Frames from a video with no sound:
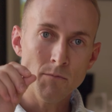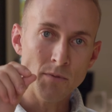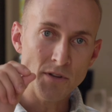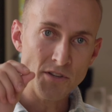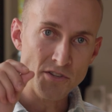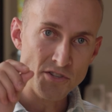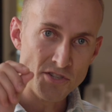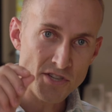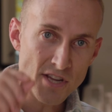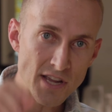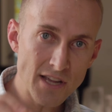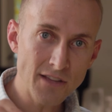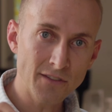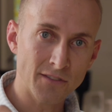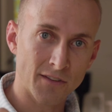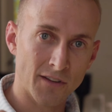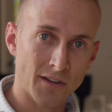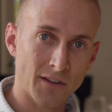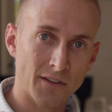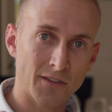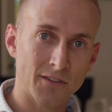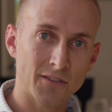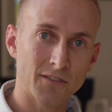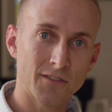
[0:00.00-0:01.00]
but
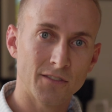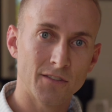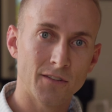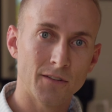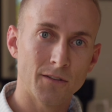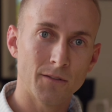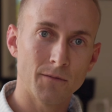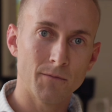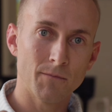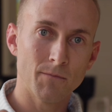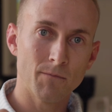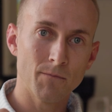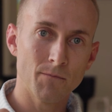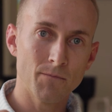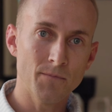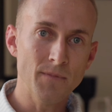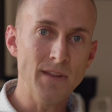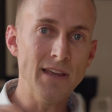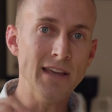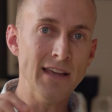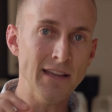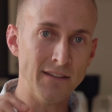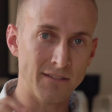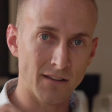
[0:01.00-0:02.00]
Jesus
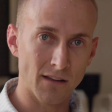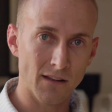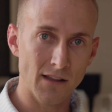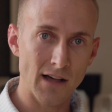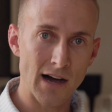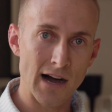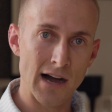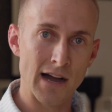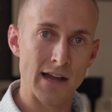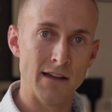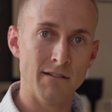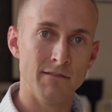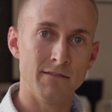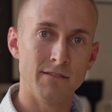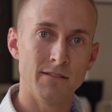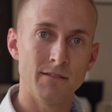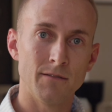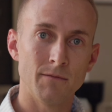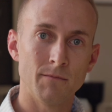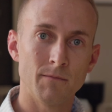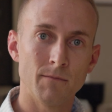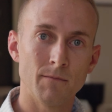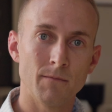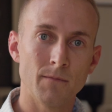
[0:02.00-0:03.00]
is alive.
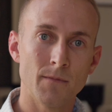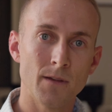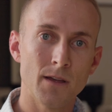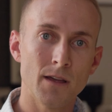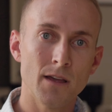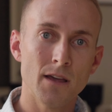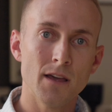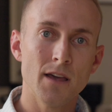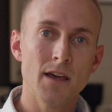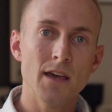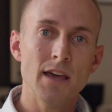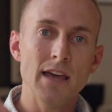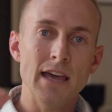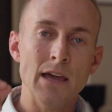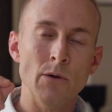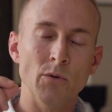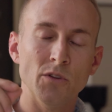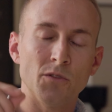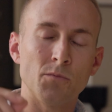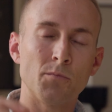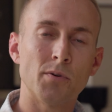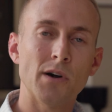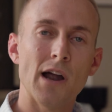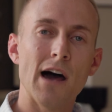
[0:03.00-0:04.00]
It
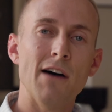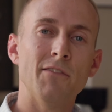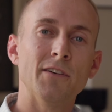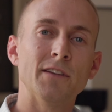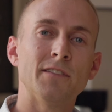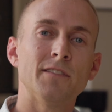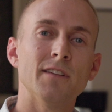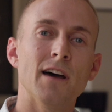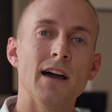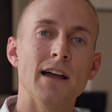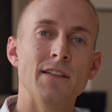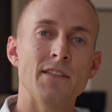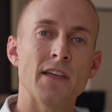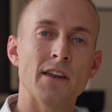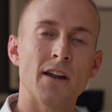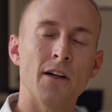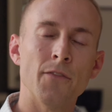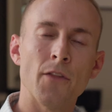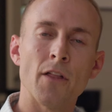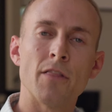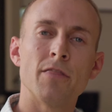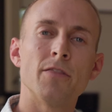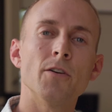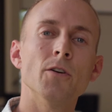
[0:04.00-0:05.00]
was prophesied that
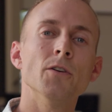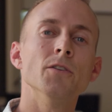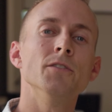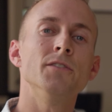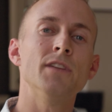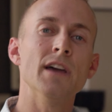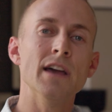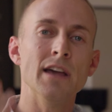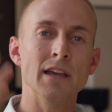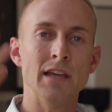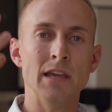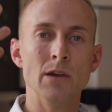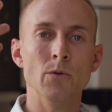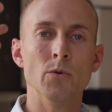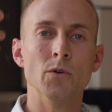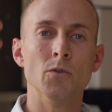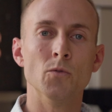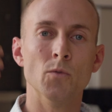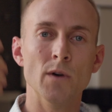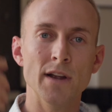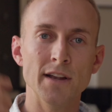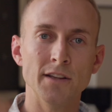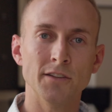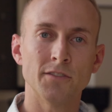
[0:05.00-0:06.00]
on the third day he would
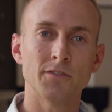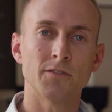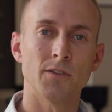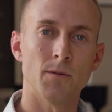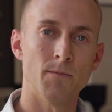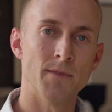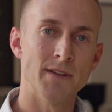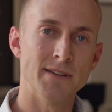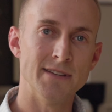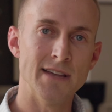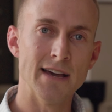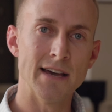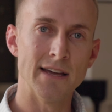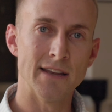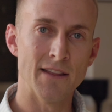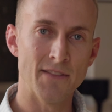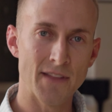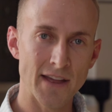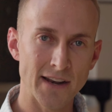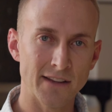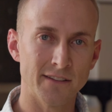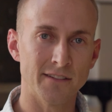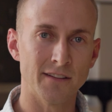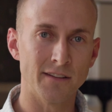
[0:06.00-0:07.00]
raise from the dead, and
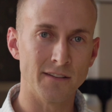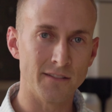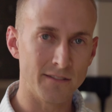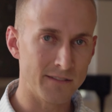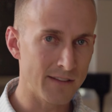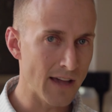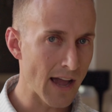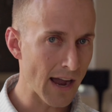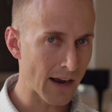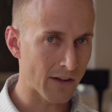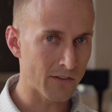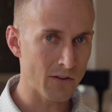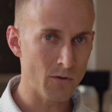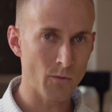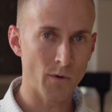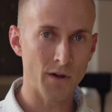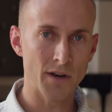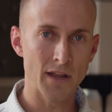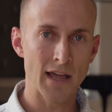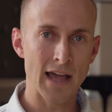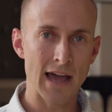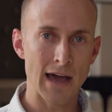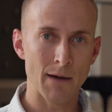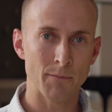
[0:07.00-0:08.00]
that is exactly
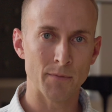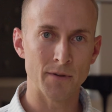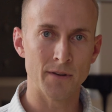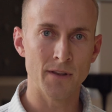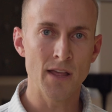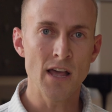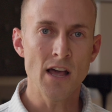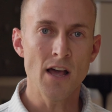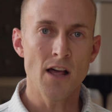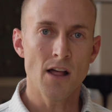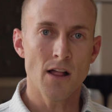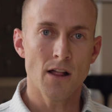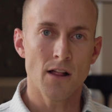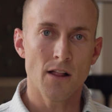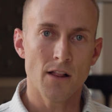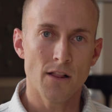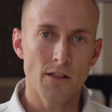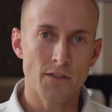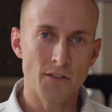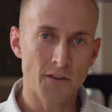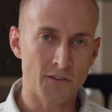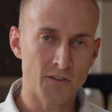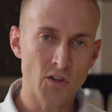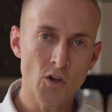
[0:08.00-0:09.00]
what happened.
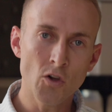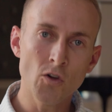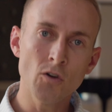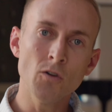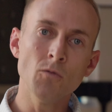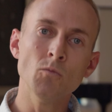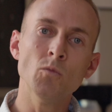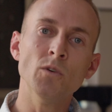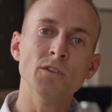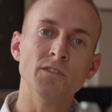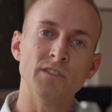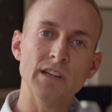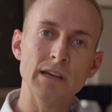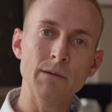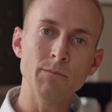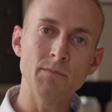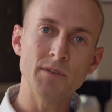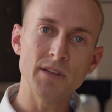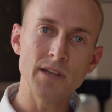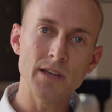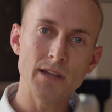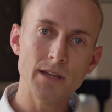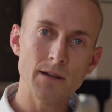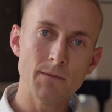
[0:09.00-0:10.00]
The tomb was
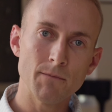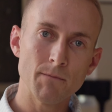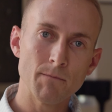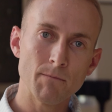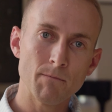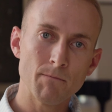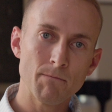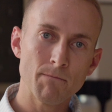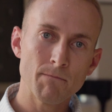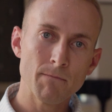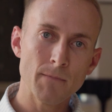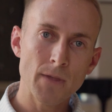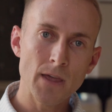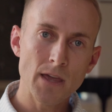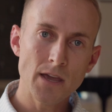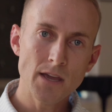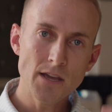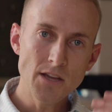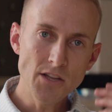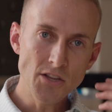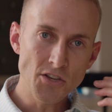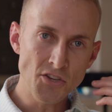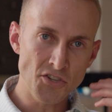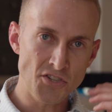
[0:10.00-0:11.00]
empty,
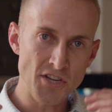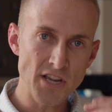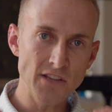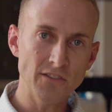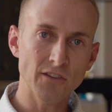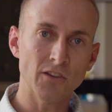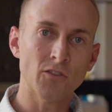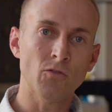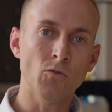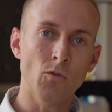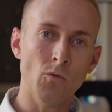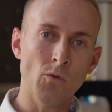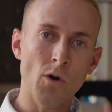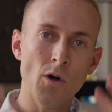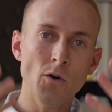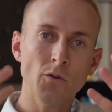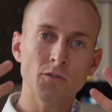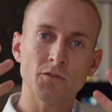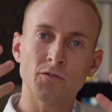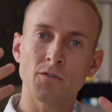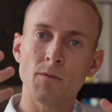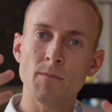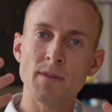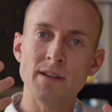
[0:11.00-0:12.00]
Jesus
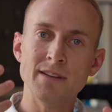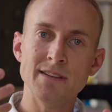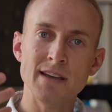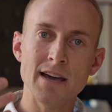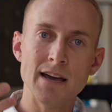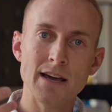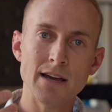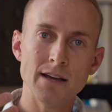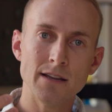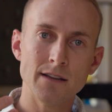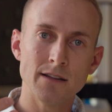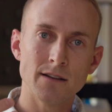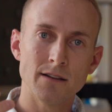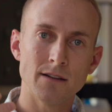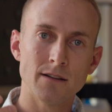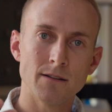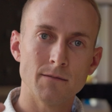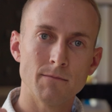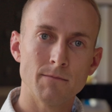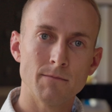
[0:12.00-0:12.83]
rose from the dead,